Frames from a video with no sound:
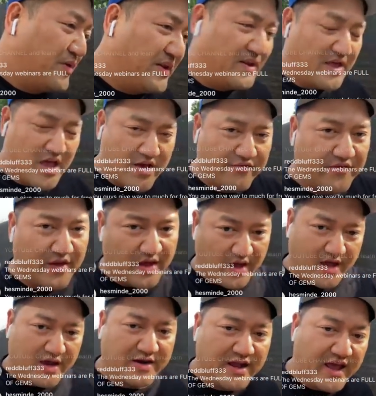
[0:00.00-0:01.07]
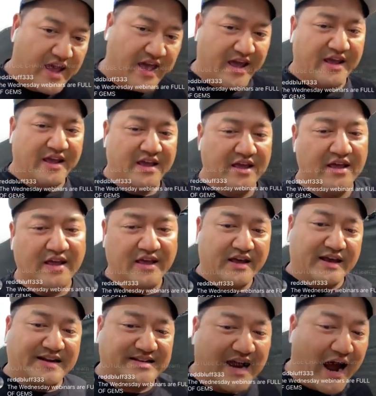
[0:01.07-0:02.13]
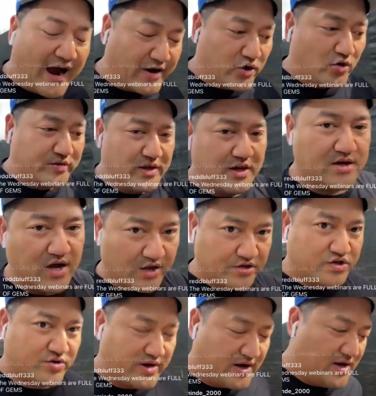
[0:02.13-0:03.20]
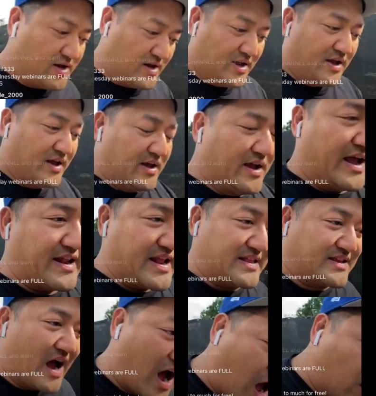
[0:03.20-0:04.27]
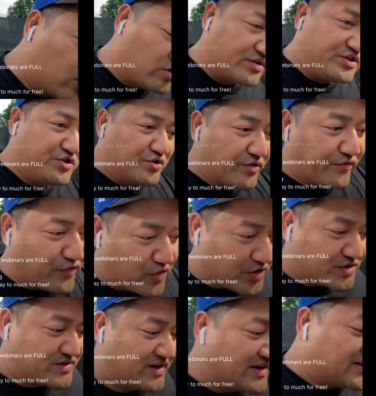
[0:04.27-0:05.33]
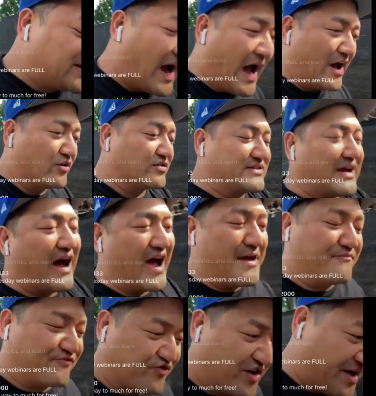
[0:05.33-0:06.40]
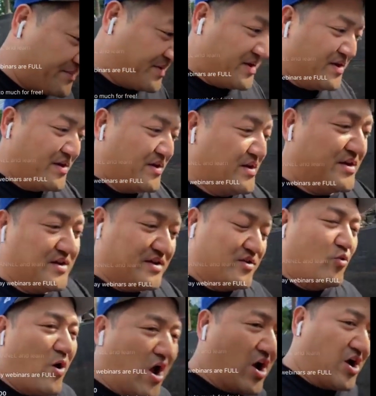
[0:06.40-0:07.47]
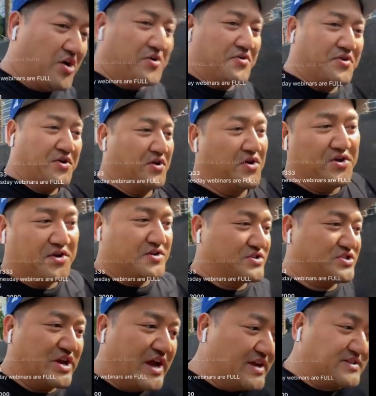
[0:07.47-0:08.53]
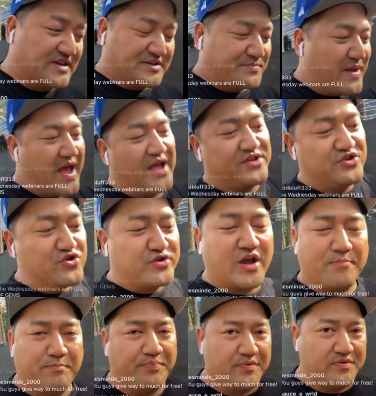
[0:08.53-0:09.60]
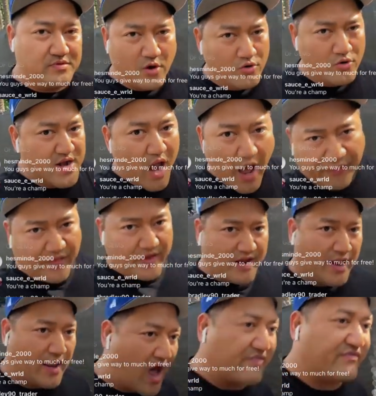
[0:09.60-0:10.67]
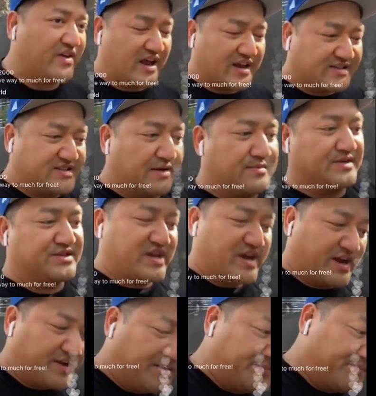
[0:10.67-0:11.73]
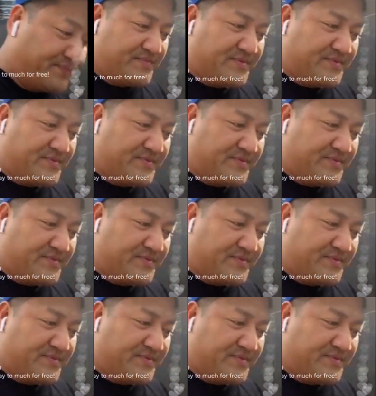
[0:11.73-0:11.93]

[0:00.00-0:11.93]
we live in a entitled country, an entitled universe, an entitled time frame where Jesus, man, you could do nothing in life and get a stimulus check.